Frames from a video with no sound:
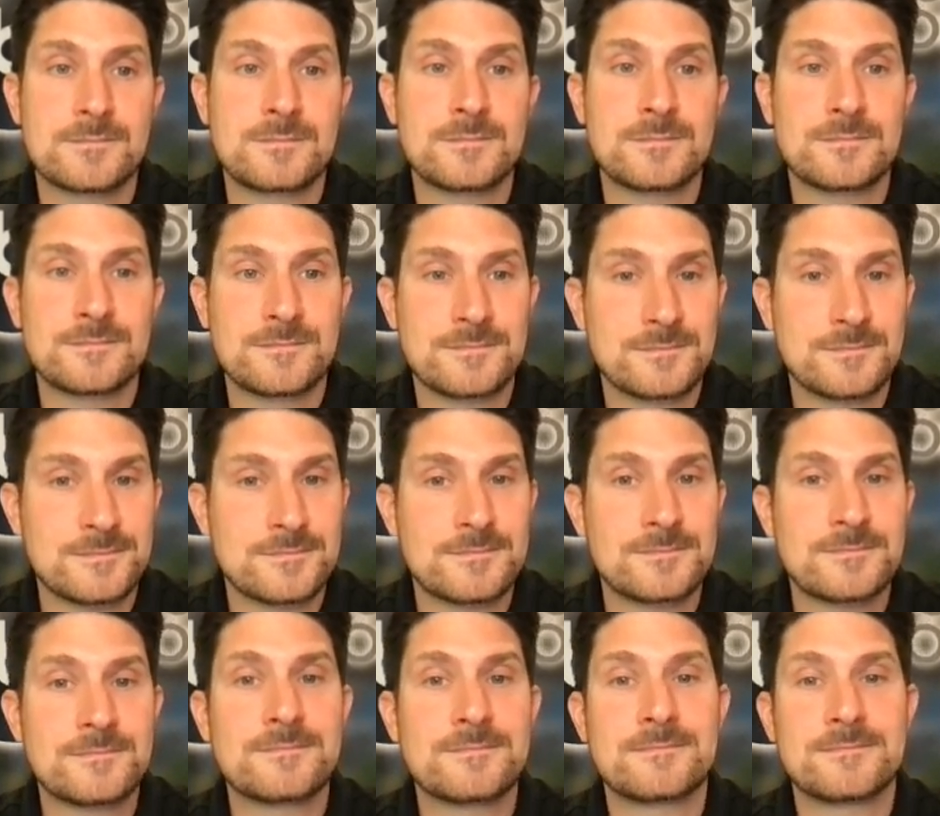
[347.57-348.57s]

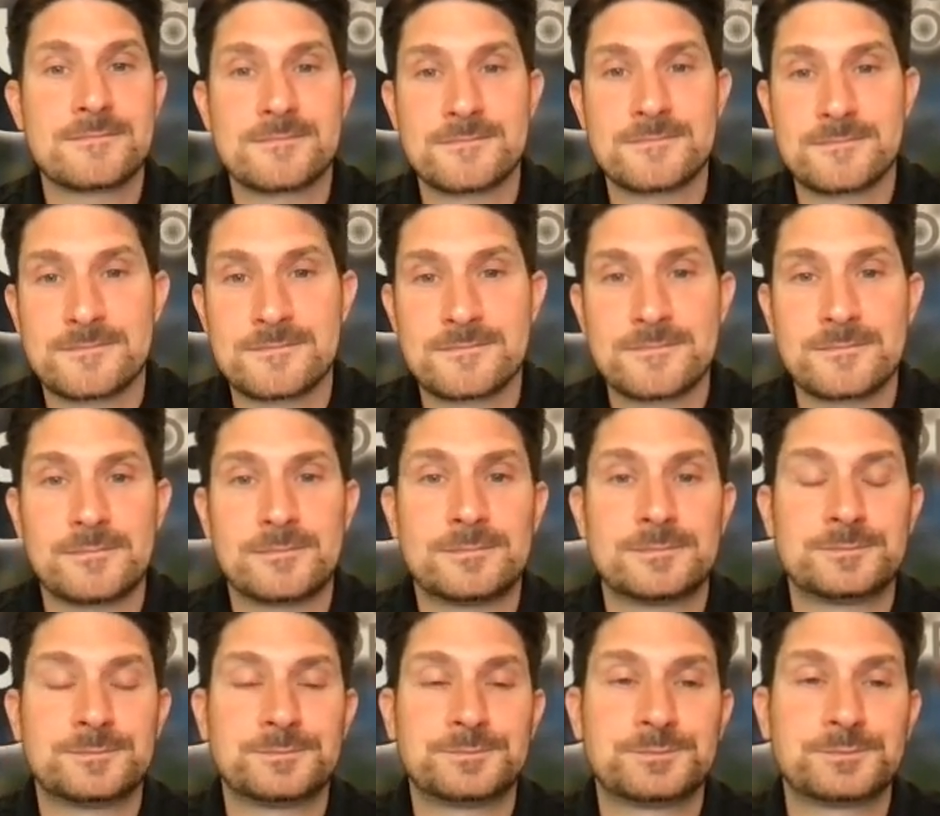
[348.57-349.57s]

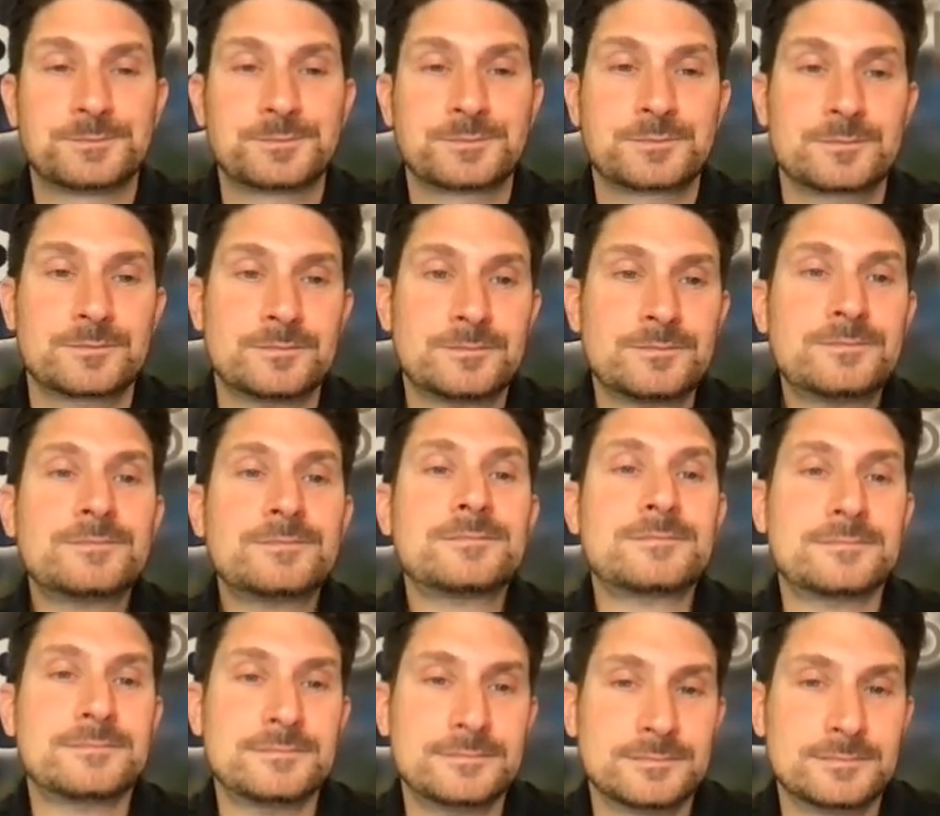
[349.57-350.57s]

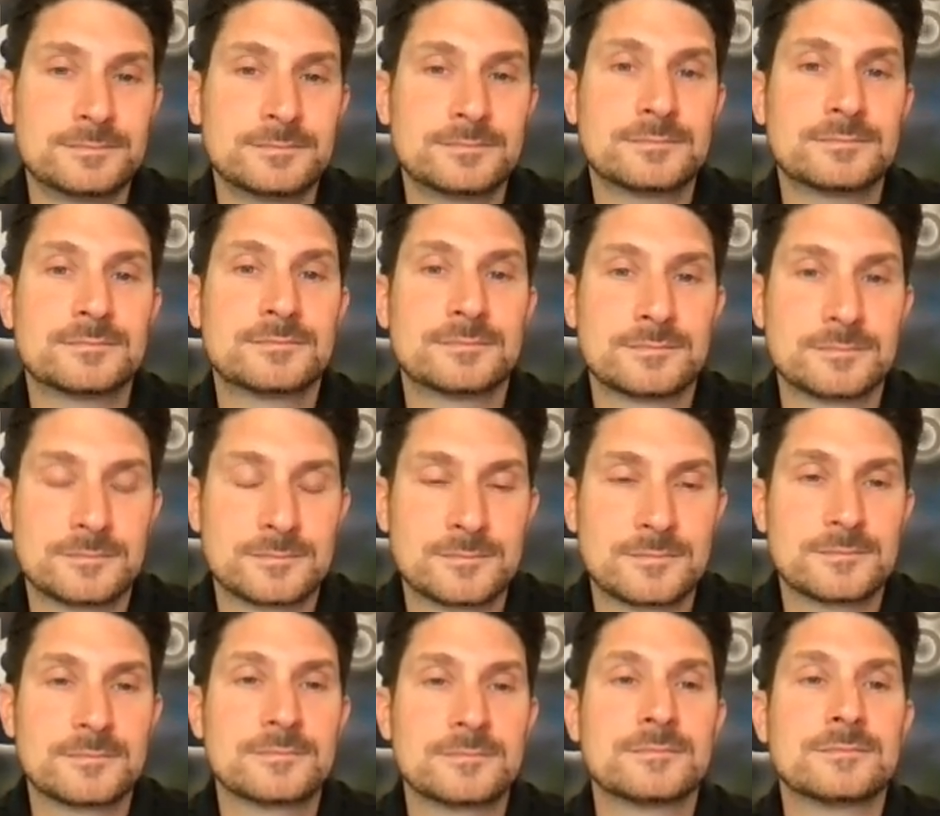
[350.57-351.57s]

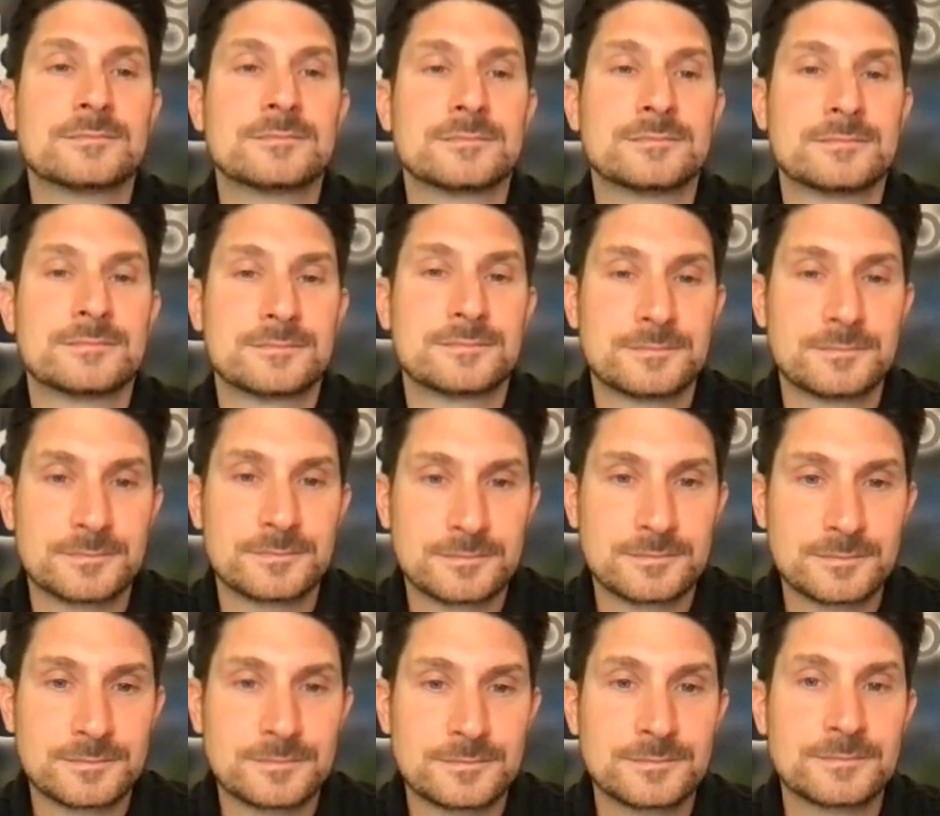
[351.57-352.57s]

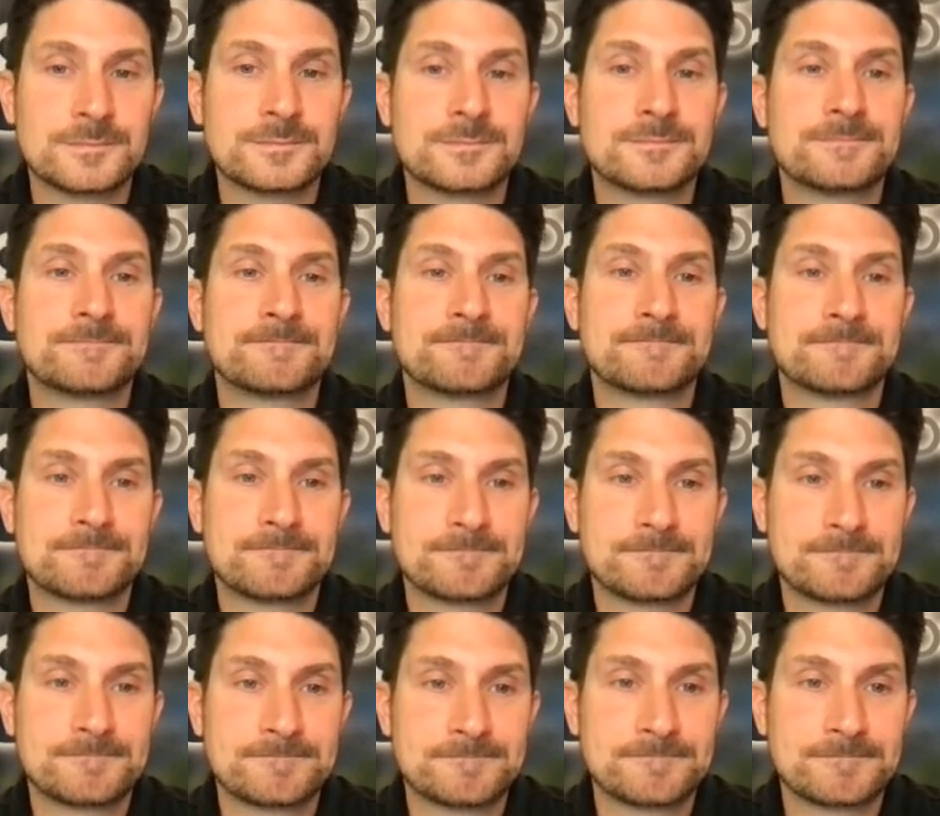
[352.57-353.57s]

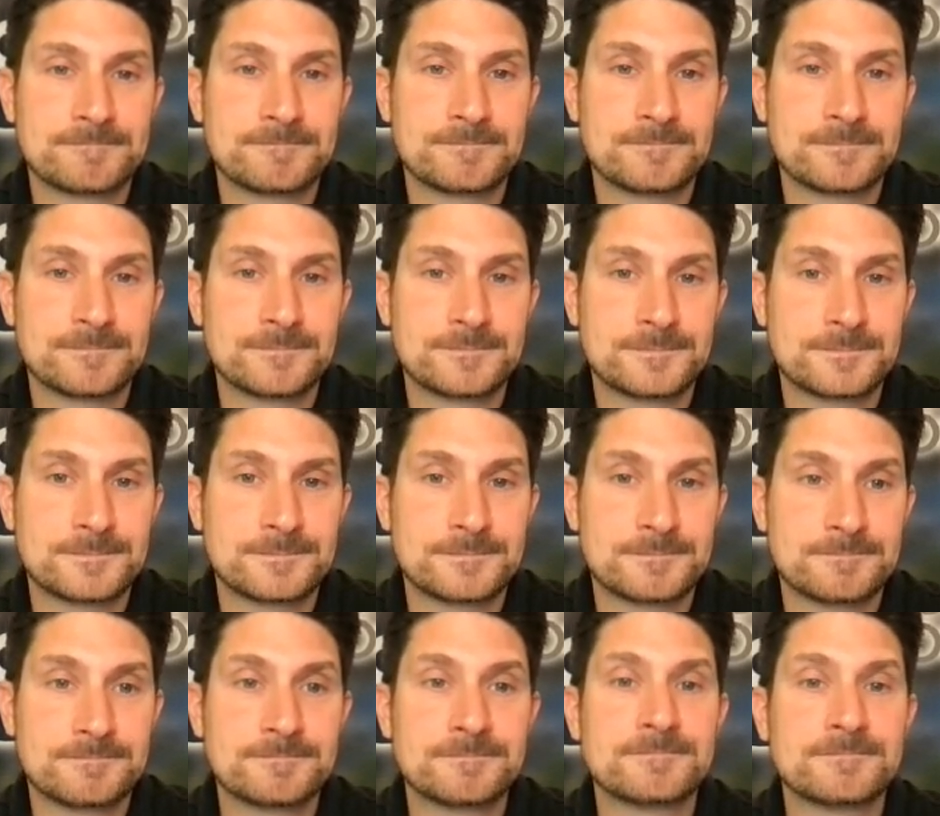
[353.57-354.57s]

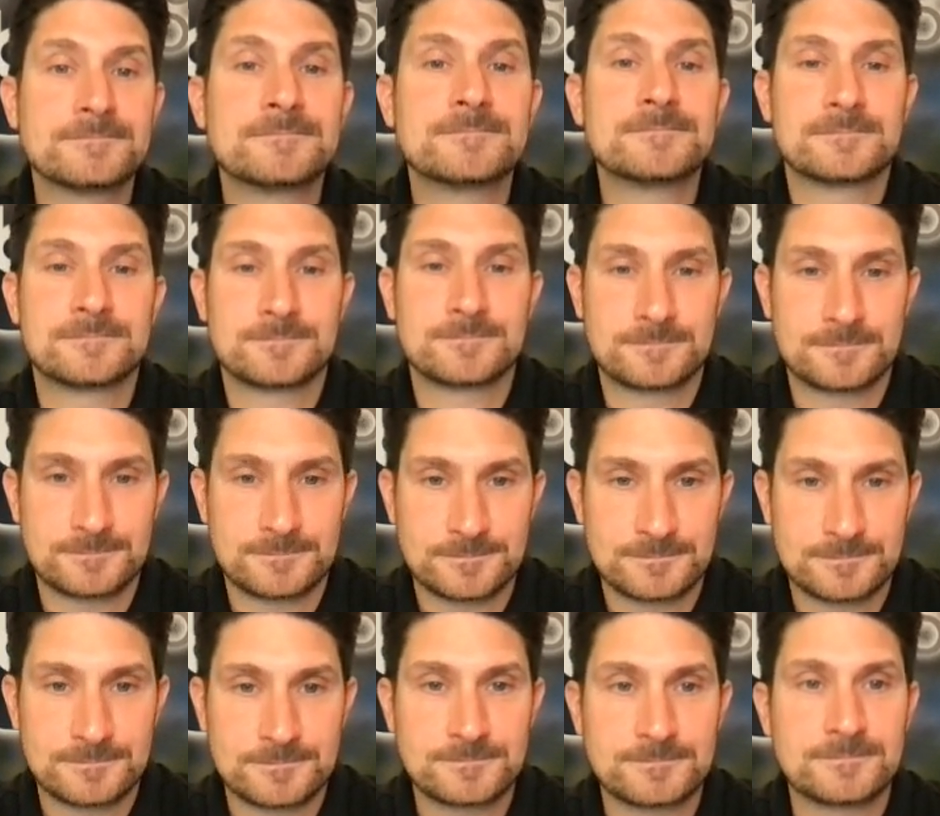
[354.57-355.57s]
(not speaking)